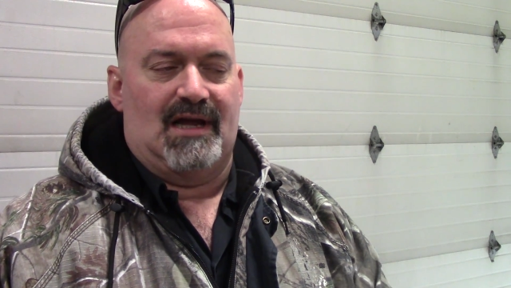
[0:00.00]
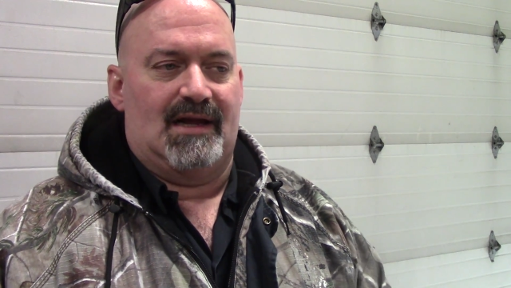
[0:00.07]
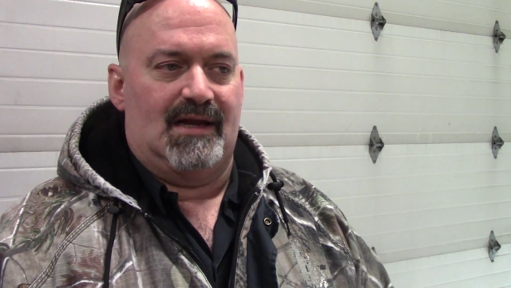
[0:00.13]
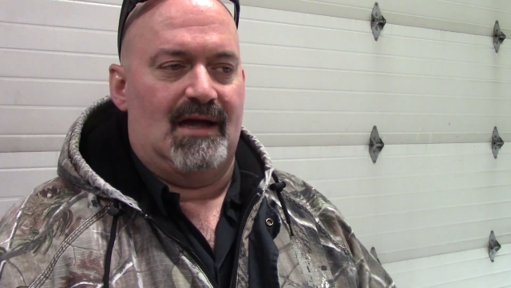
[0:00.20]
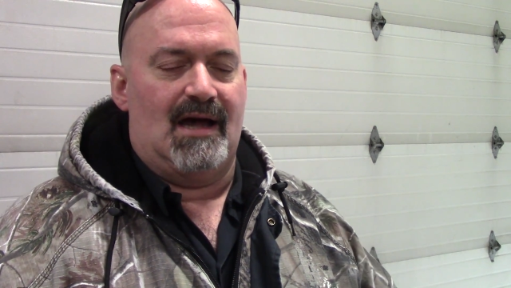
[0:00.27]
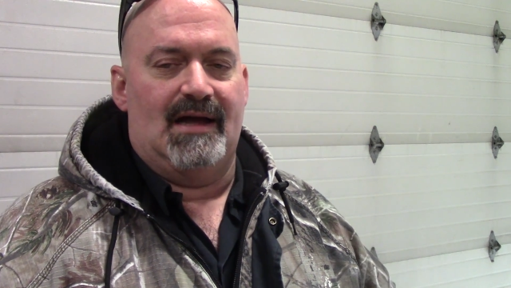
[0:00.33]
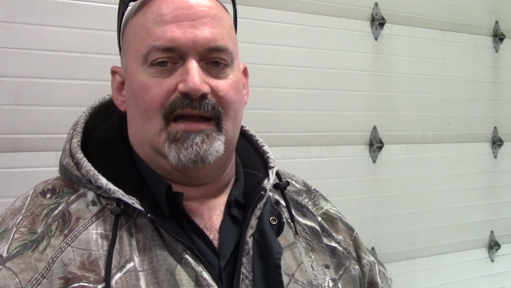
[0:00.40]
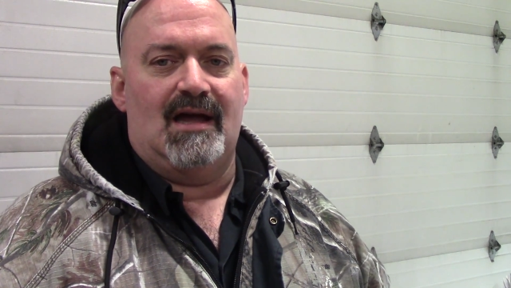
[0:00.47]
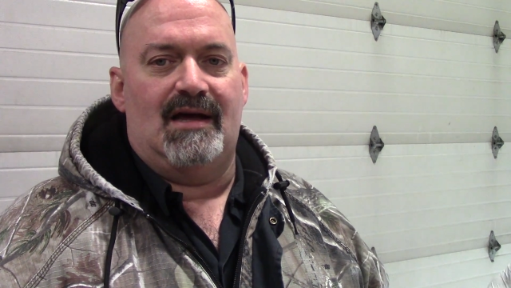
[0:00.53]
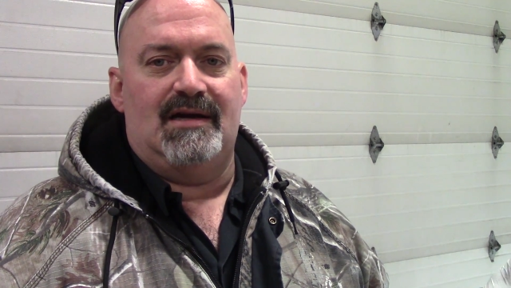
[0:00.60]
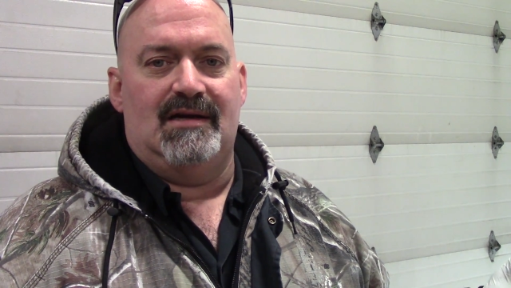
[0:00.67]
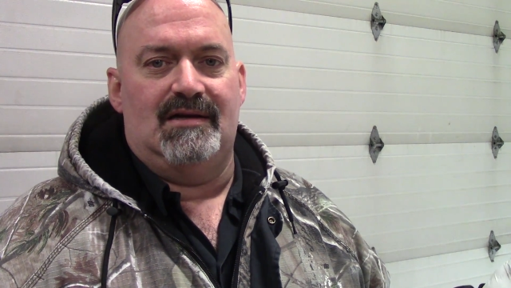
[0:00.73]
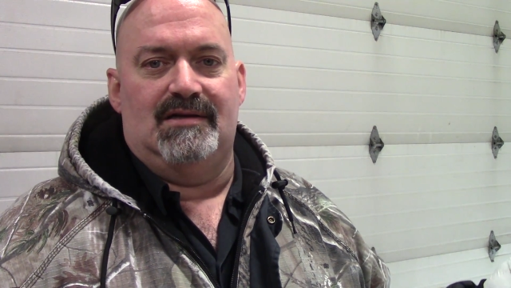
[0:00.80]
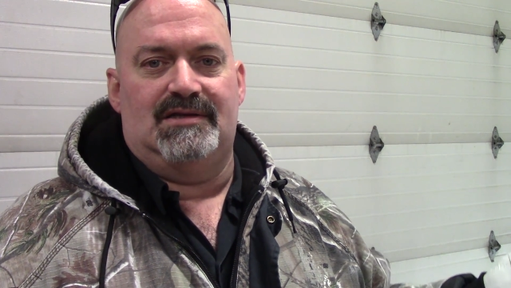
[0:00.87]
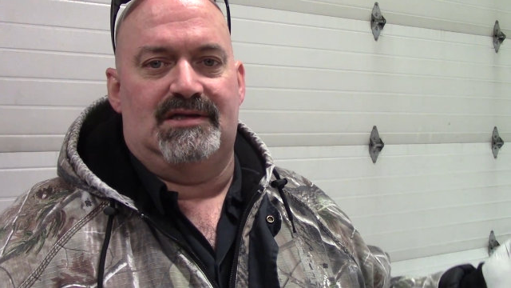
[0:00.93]
I got
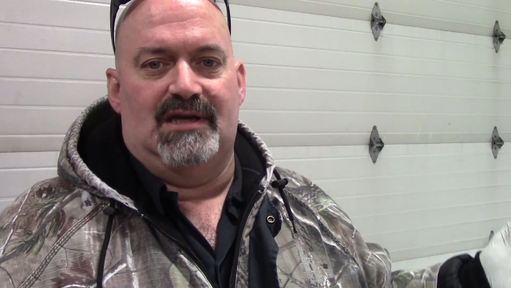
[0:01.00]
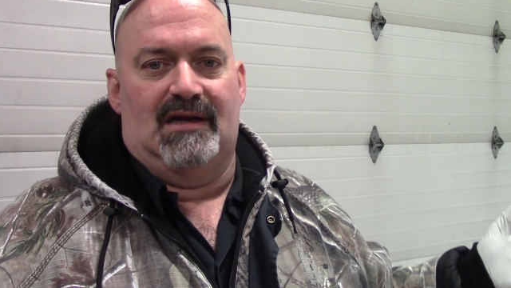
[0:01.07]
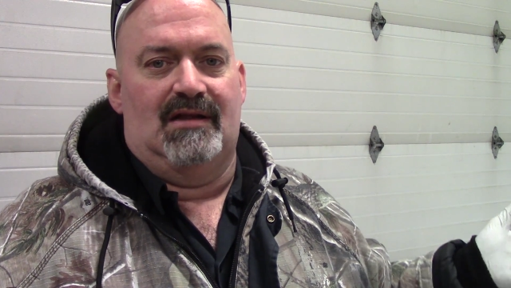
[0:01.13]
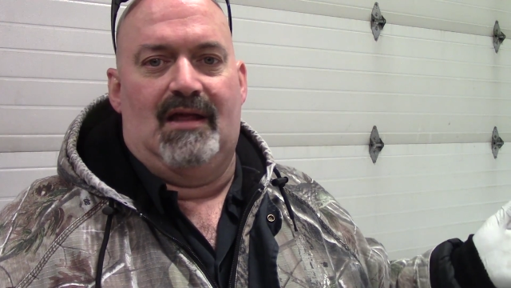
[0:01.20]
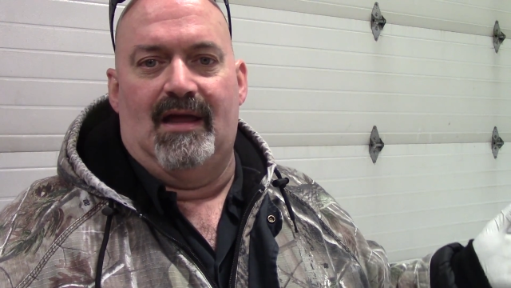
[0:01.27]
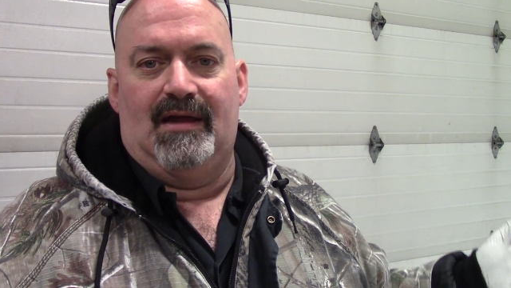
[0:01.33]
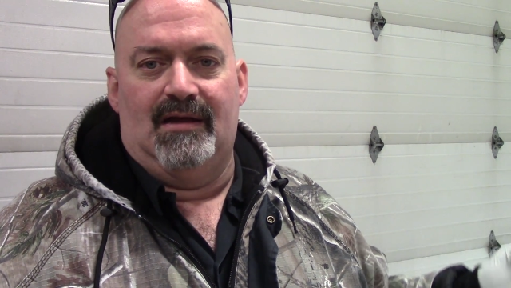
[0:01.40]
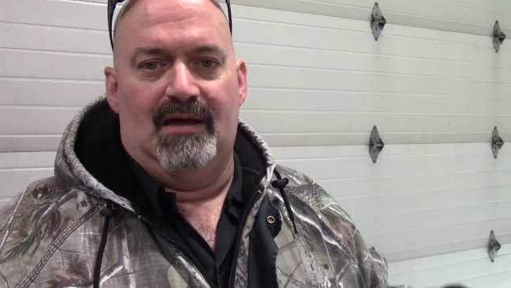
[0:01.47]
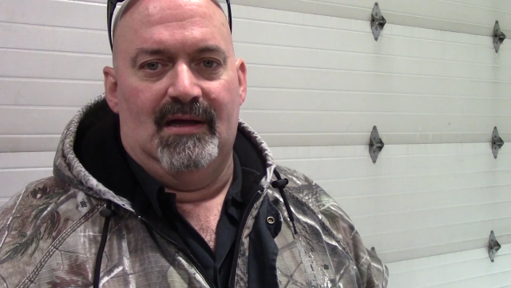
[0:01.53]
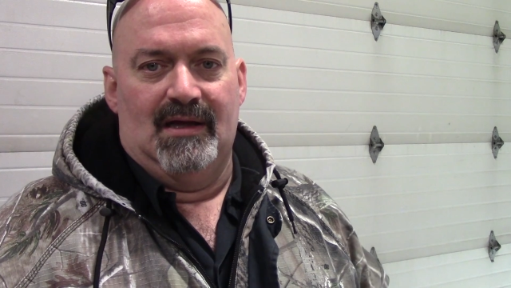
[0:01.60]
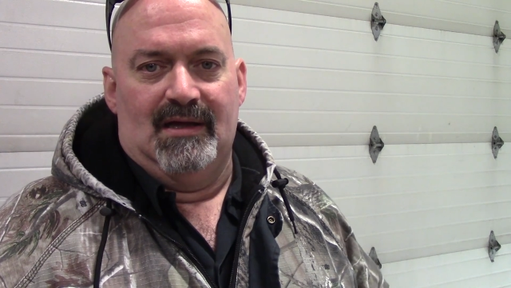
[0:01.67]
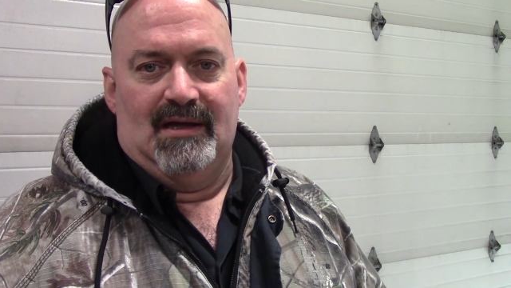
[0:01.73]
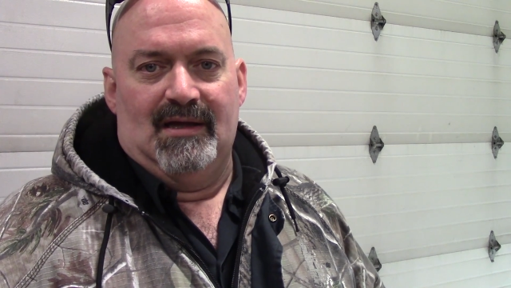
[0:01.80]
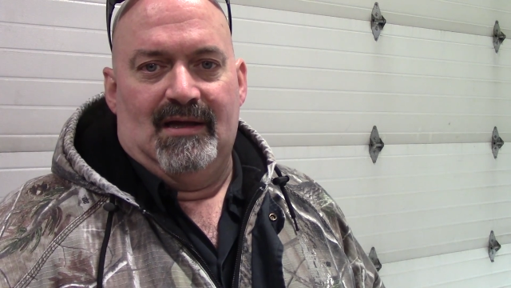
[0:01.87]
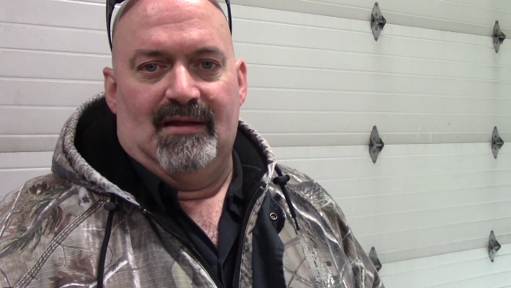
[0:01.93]
into this thing, they
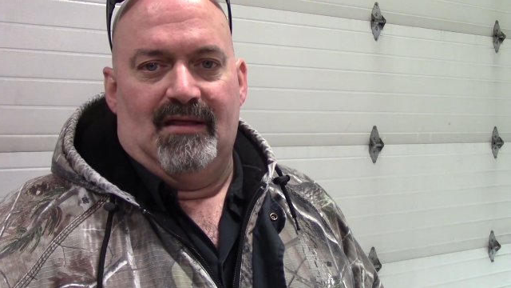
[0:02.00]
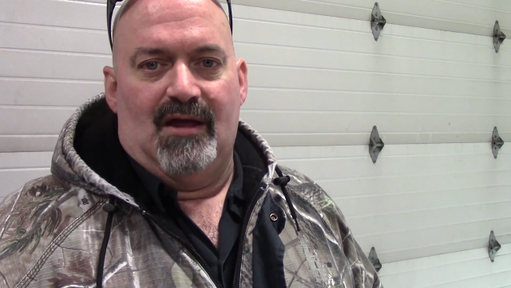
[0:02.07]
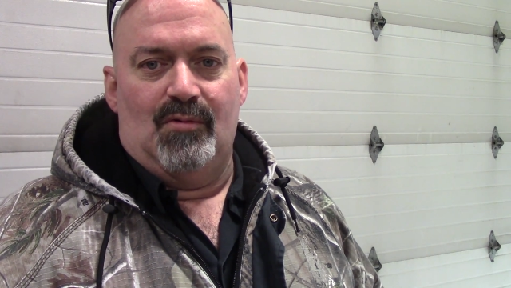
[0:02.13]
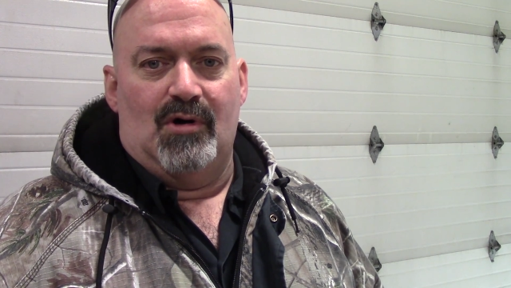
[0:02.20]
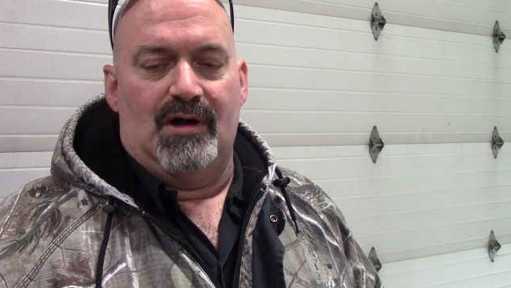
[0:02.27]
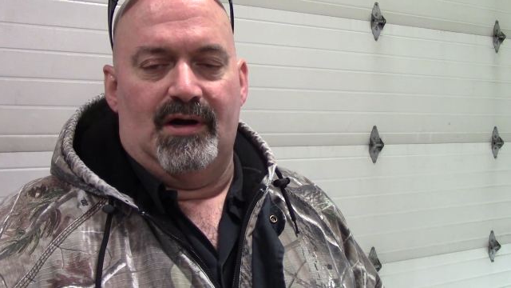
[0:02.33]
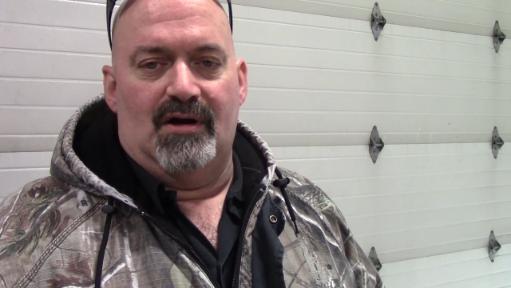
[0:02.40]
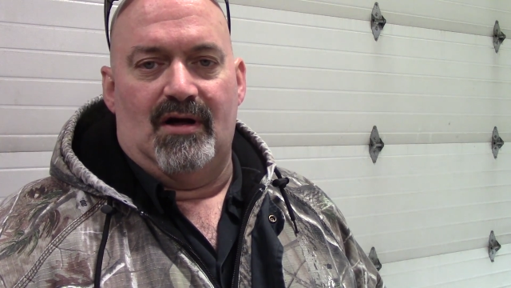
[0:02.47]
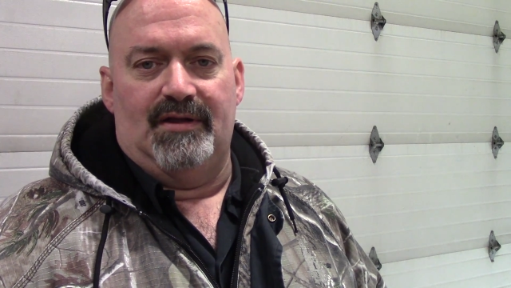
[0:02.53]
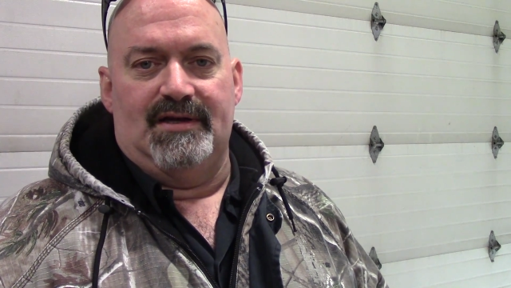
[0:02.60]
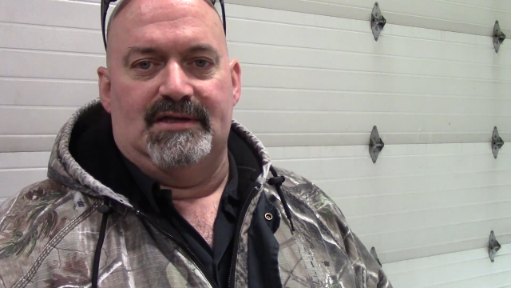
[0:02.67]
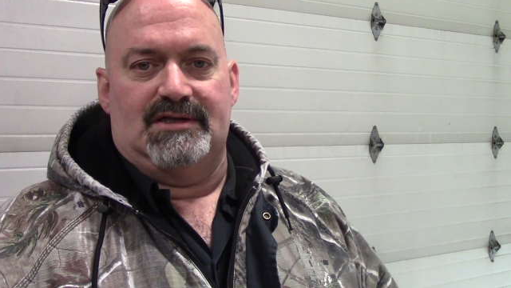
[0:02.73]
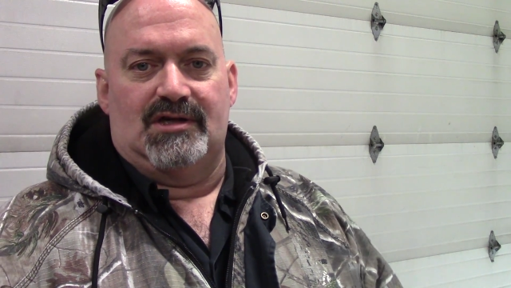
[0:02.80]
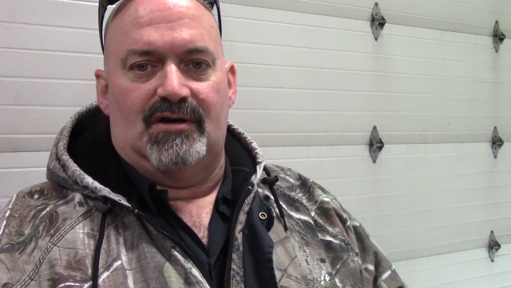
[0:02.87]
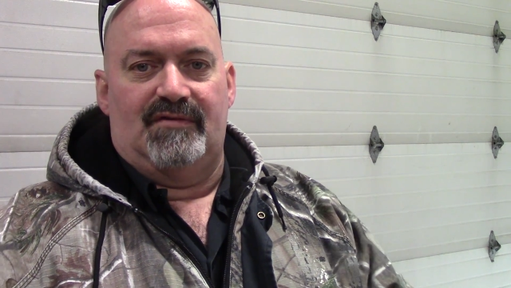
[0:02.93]
wanted all
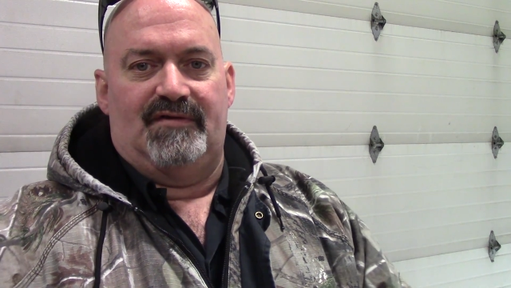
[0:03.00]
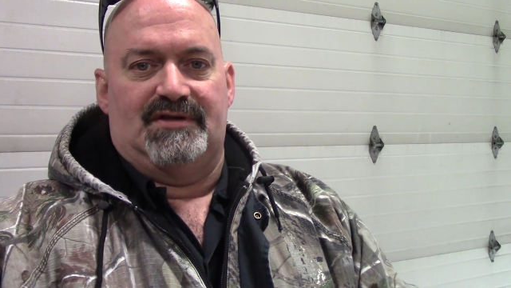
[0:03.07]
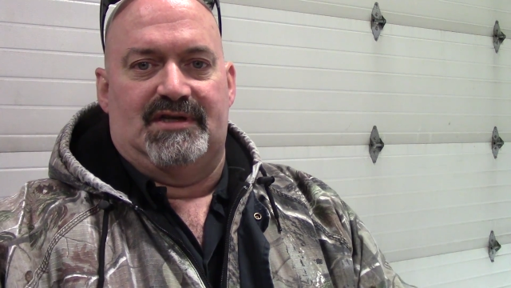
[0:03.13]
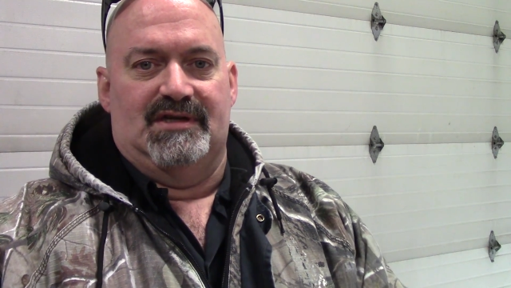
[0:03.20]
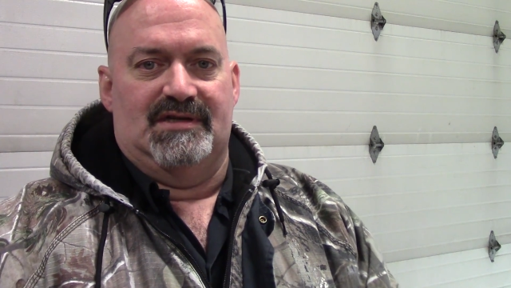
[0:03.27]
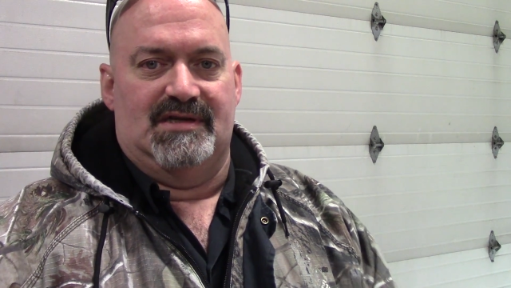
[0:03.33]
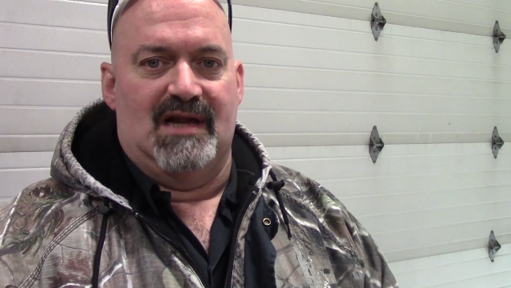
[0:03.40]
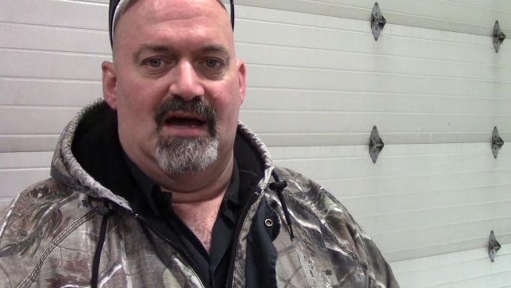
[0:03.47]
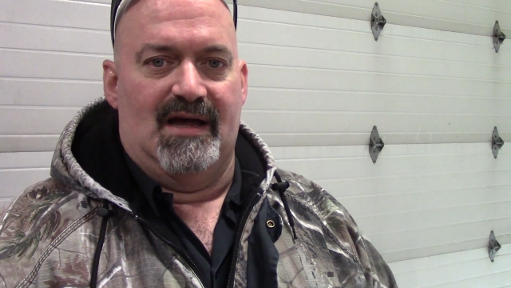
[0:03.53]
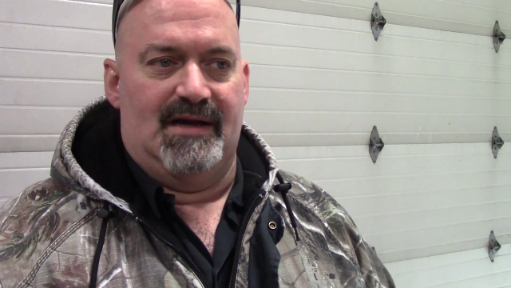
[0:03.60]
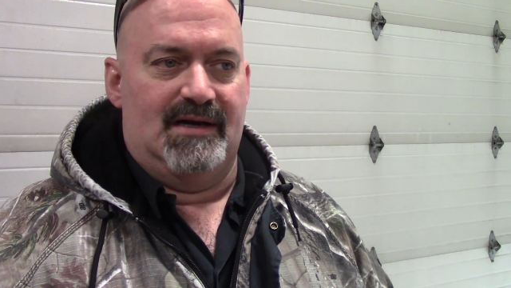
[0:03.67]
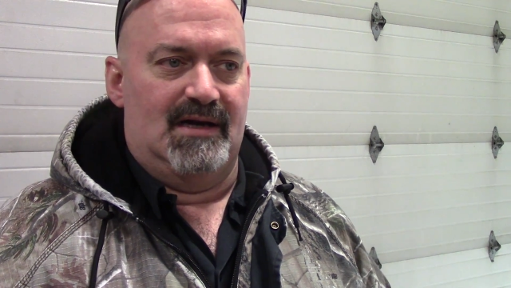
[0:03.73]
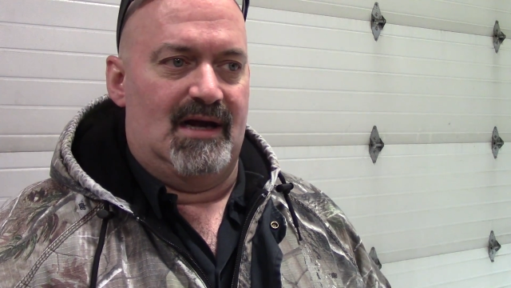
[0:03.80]
these services done,